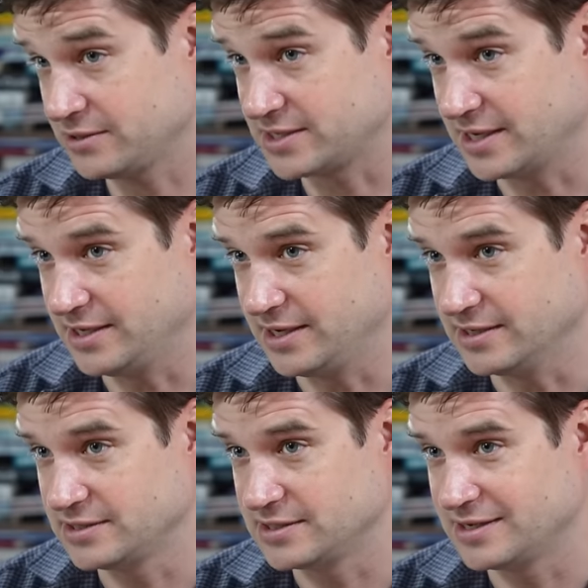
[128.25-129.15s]
those
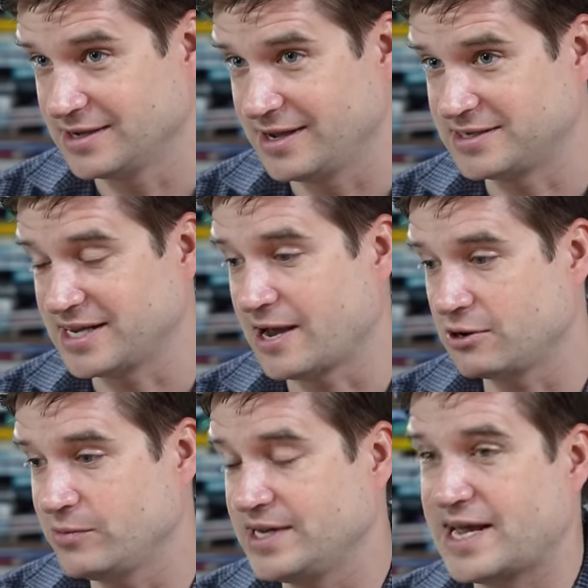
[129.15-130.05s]
ideas and say, how
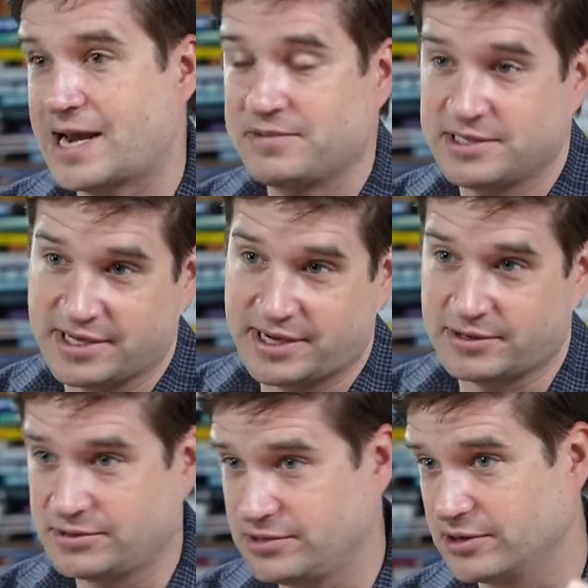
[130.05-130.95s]
do we adapt these now
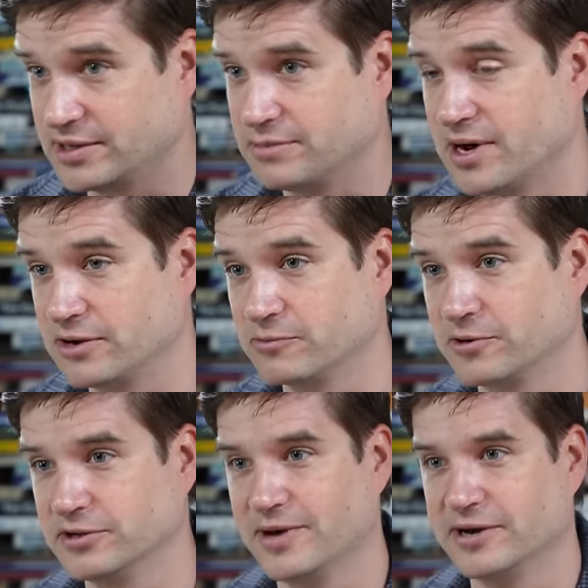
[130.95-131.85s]
to, you know, like a modern
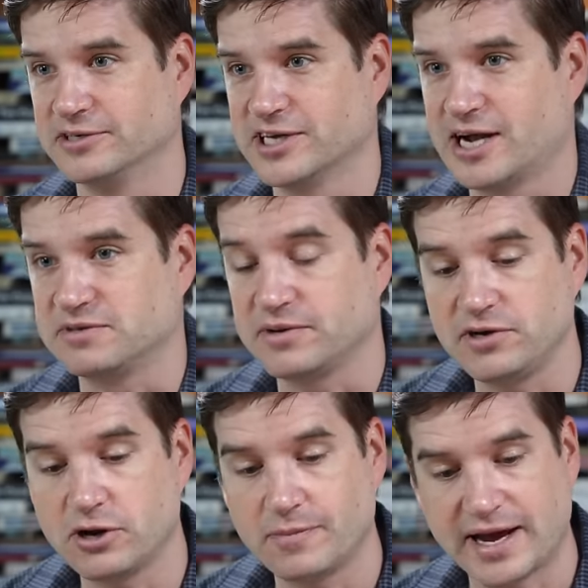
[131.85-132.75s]
world, modern jobs. But if
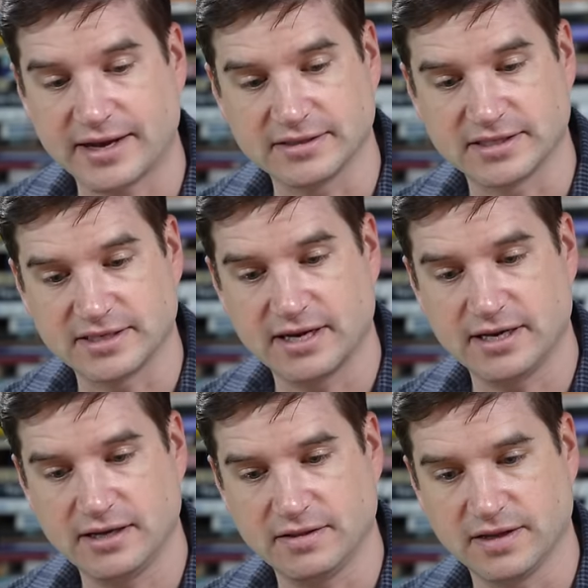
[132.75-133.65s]
you go back and
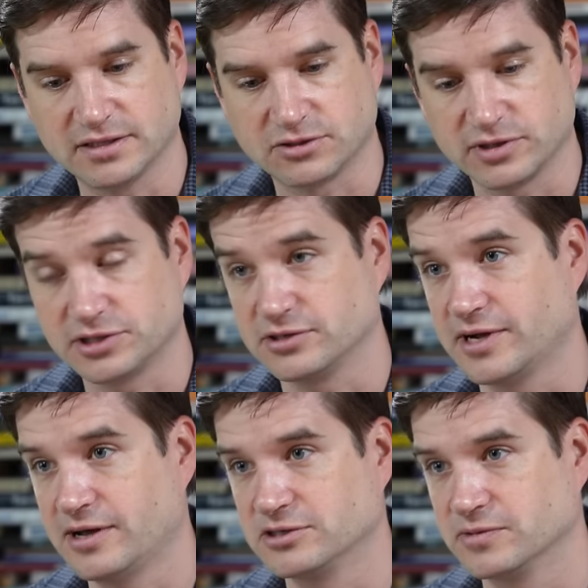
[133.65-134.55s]
study these traditional
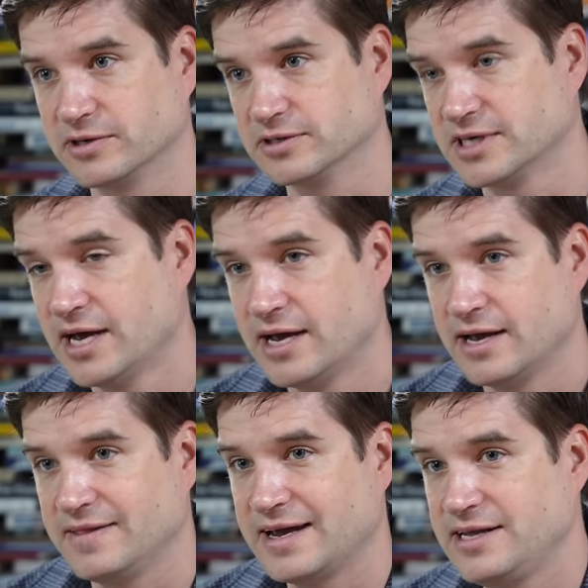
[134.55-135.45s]
knowledge workers,
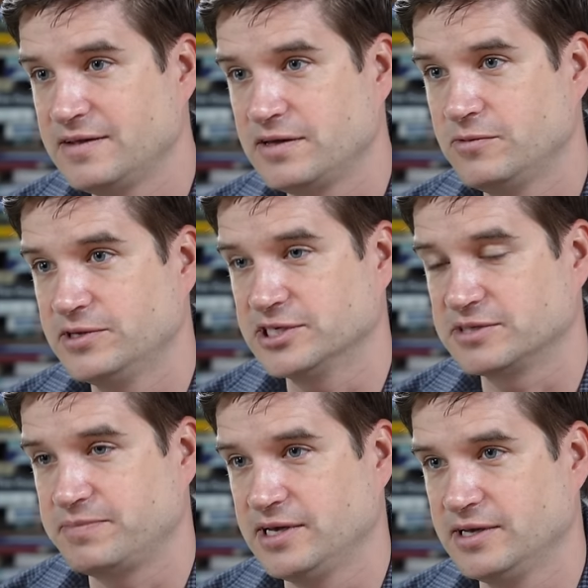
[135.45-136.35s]
the idea that you would
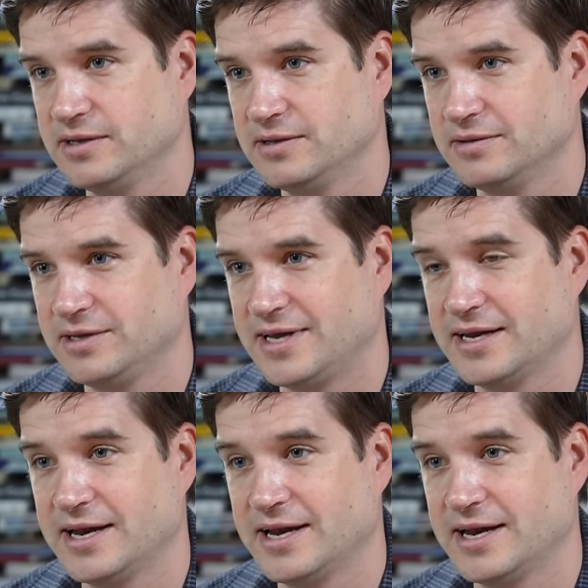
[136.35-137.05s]
just be getting